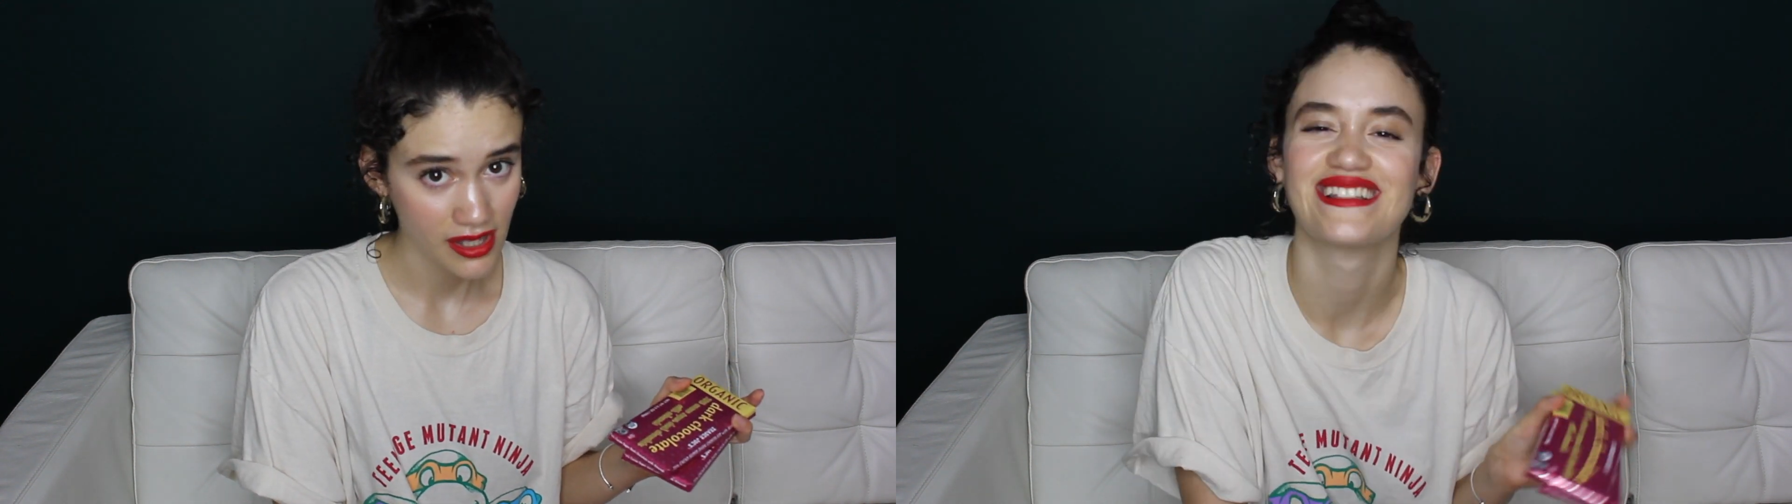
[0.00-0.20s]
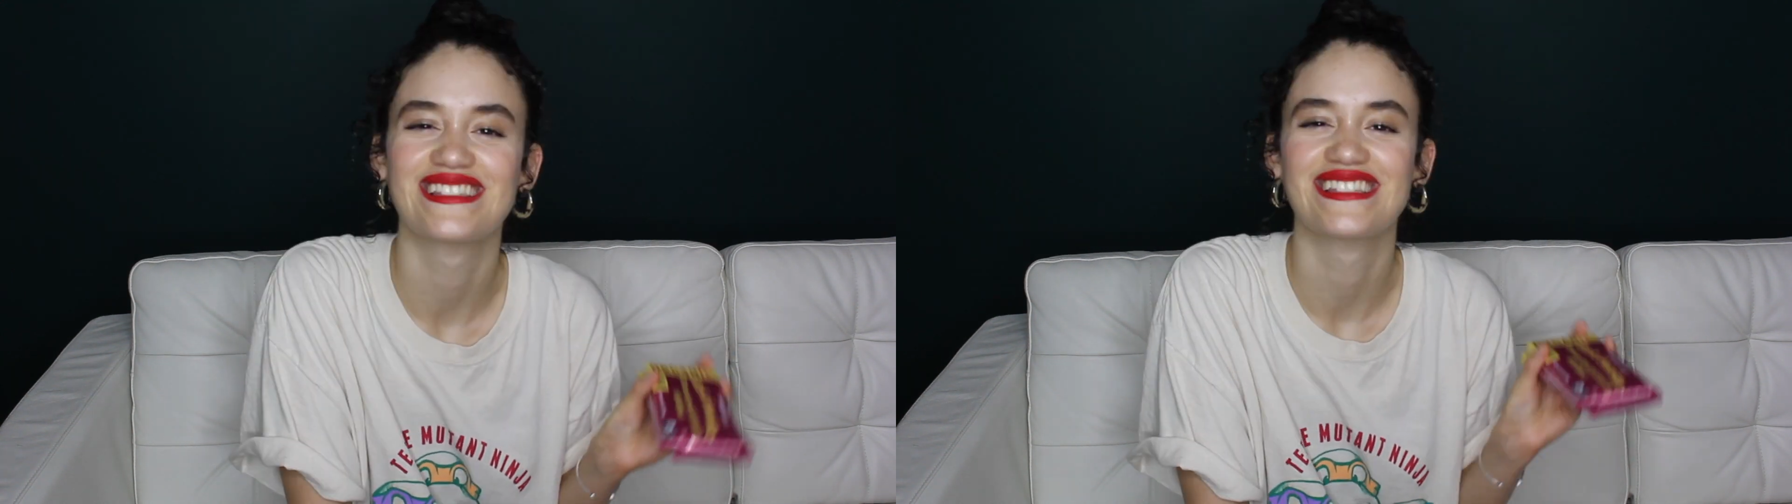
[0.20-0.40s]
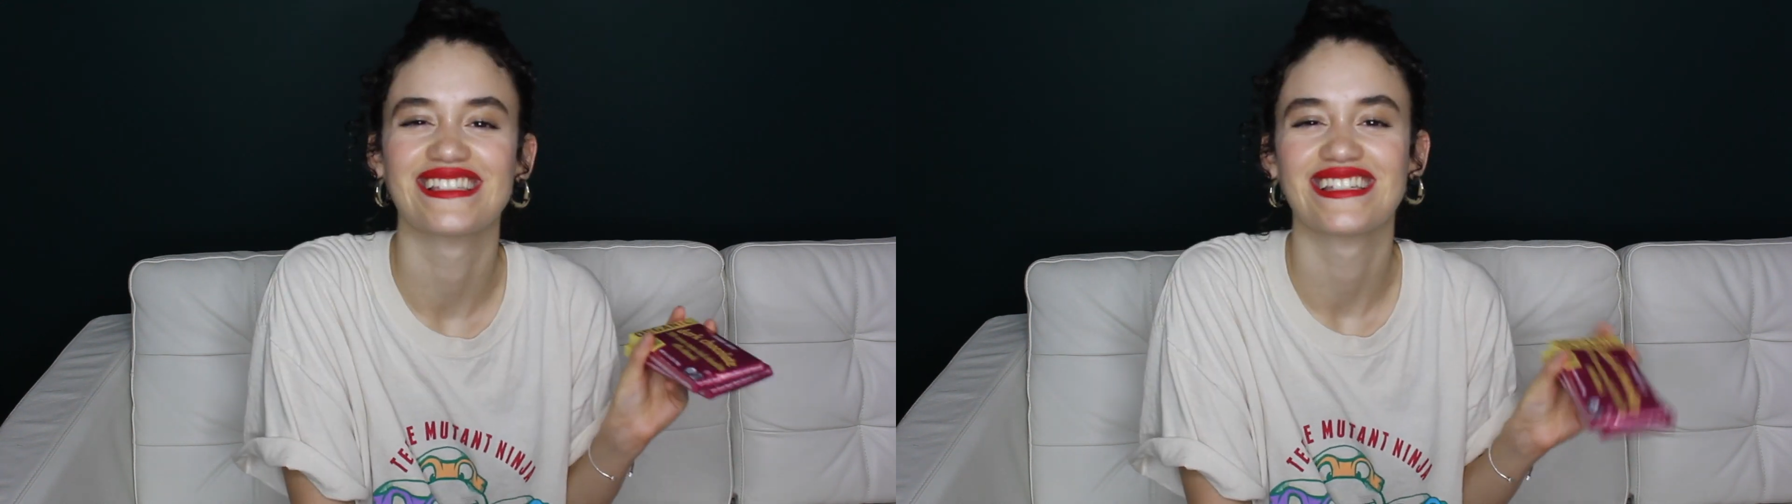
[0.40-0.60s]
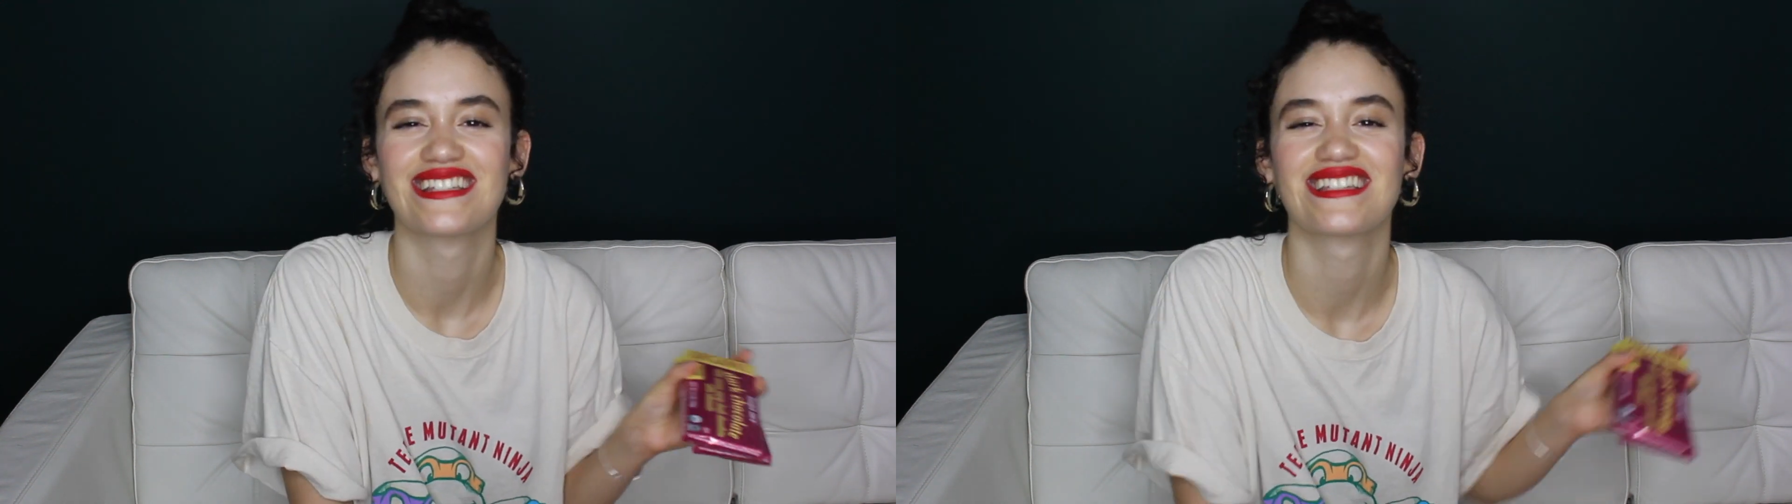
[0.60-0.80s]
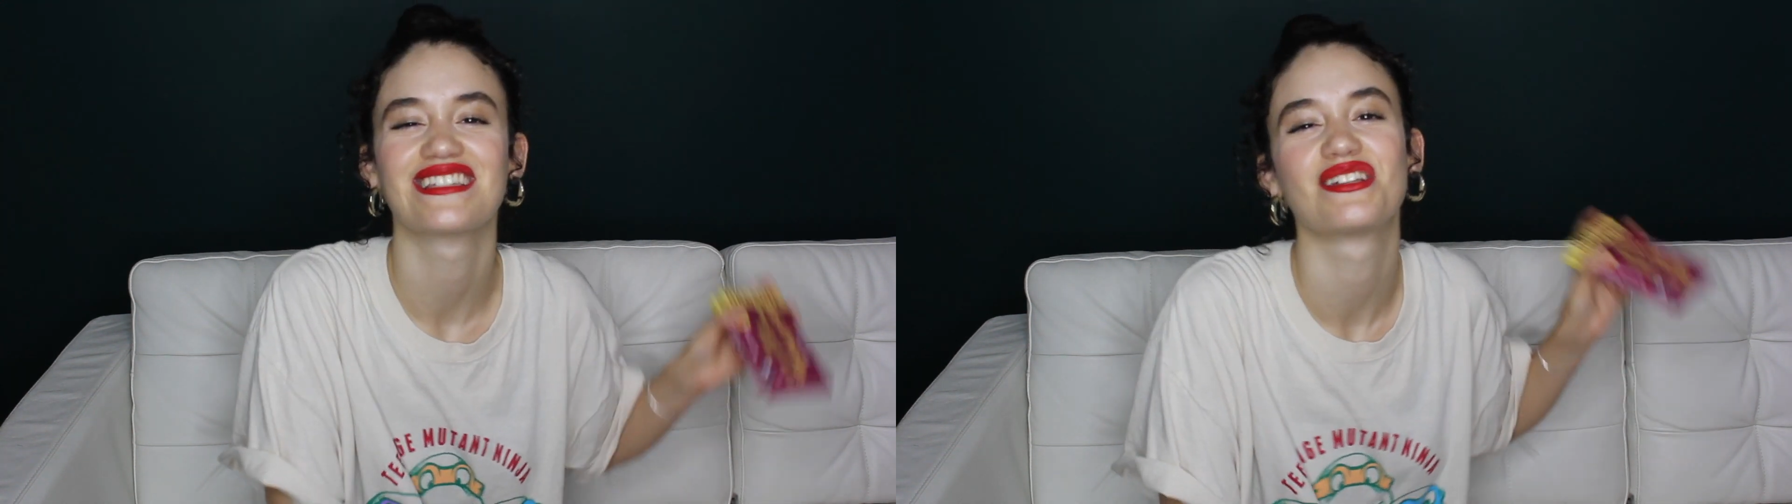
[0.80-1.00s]
It's
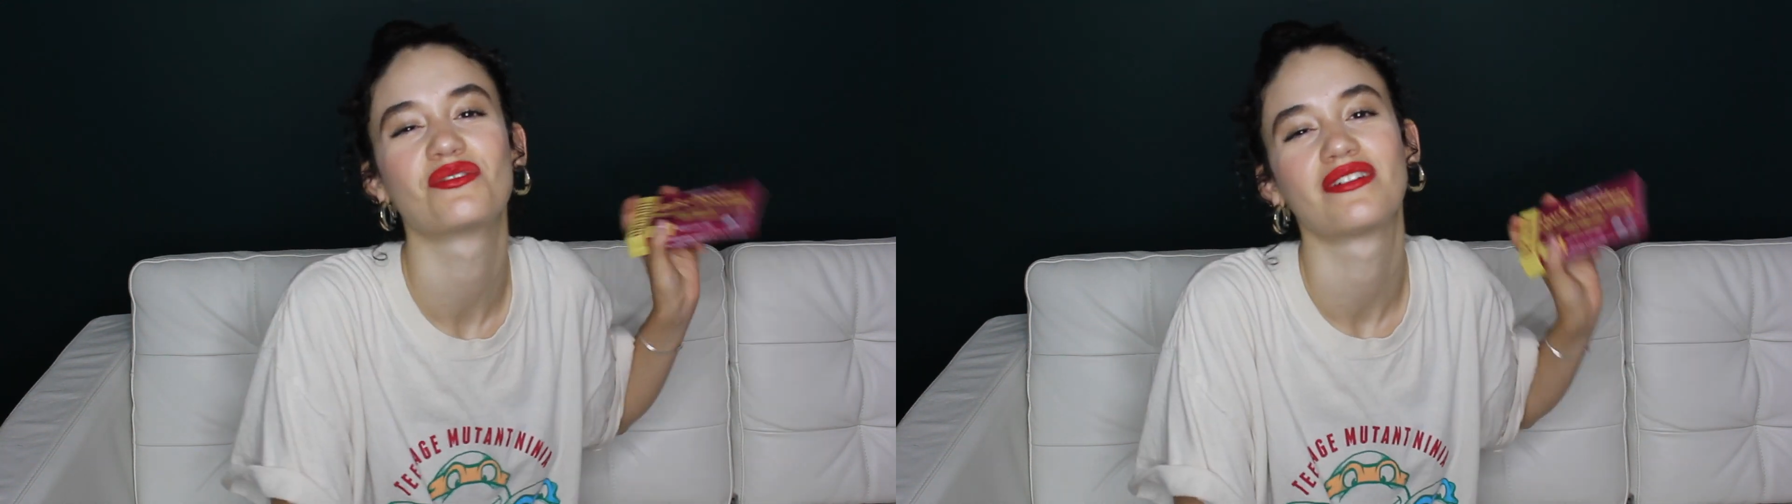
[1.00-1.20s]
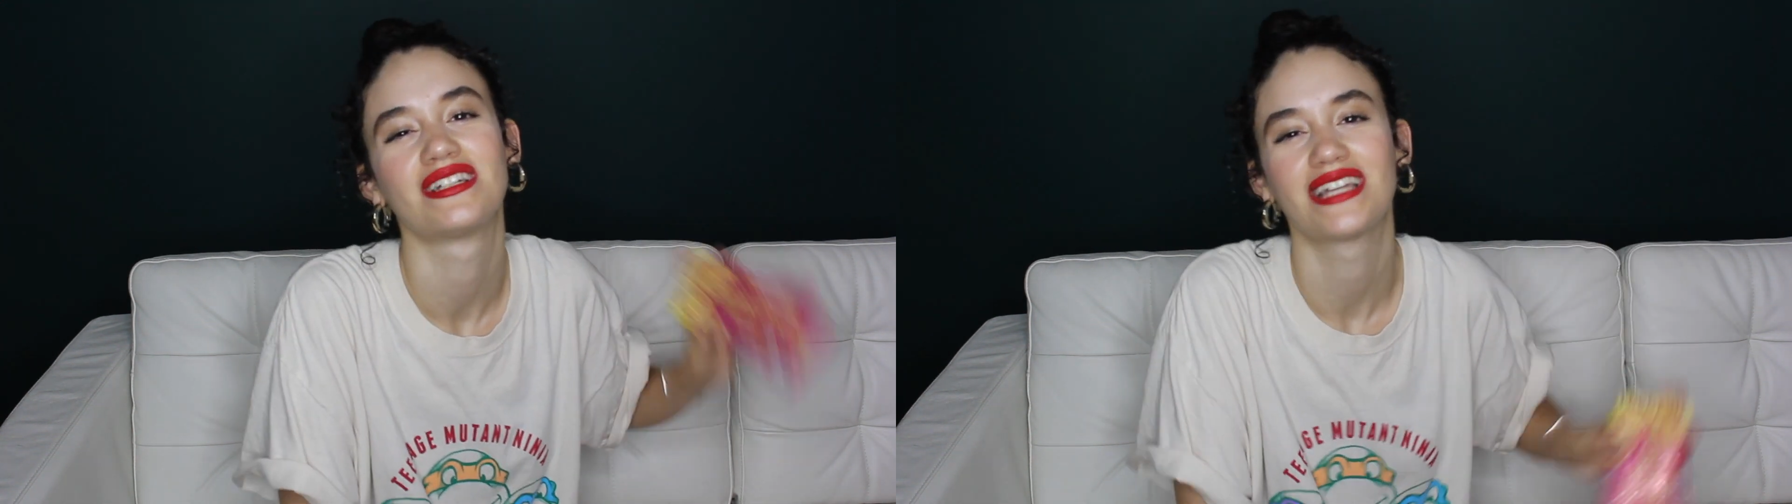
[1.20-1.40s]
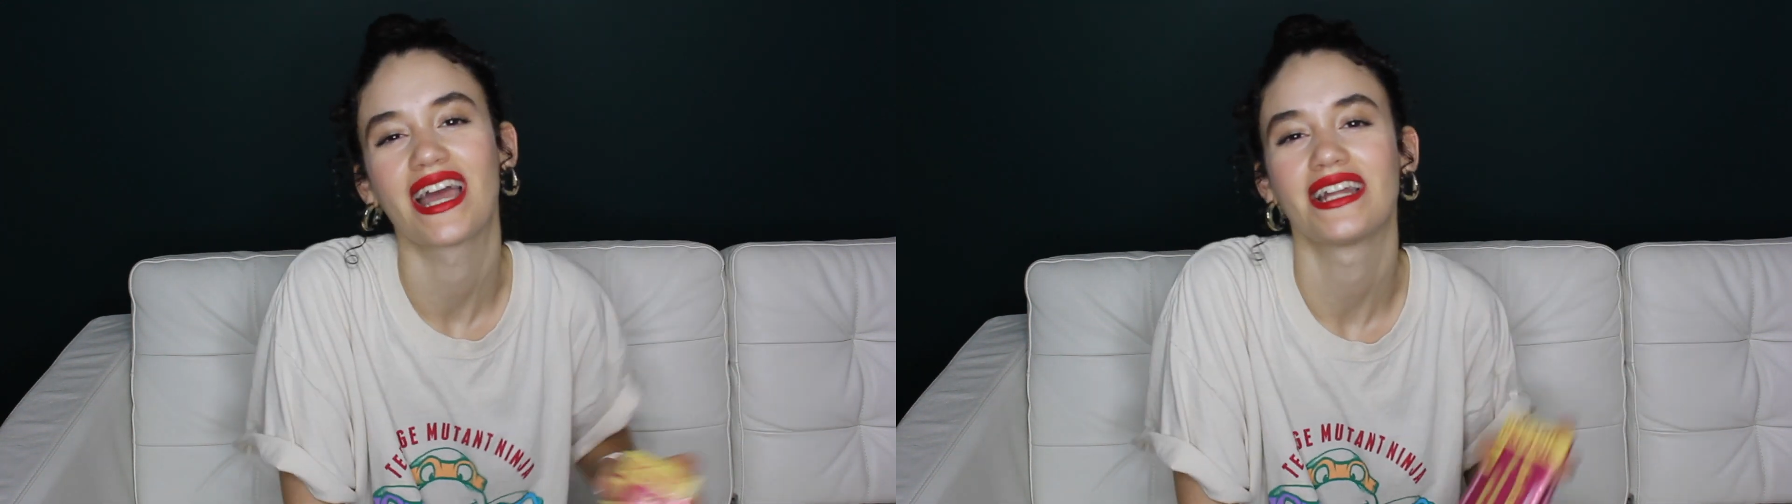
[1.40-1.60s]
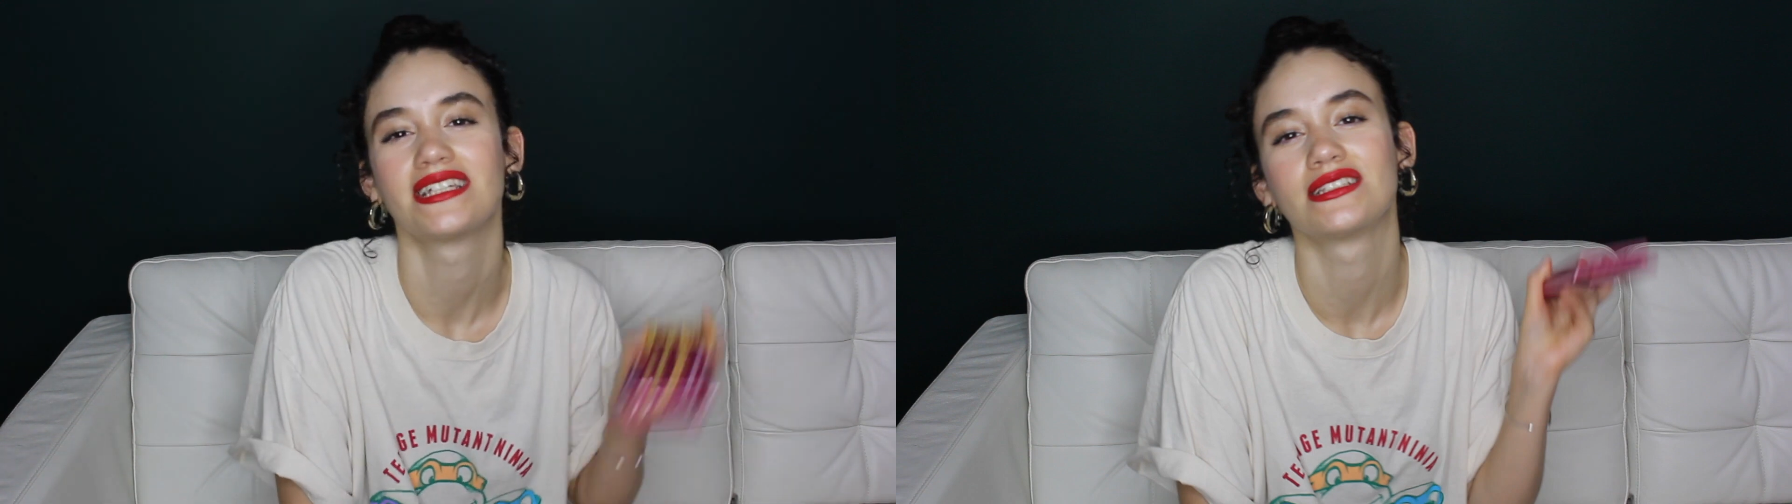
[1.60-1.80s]
delicious, it's organic,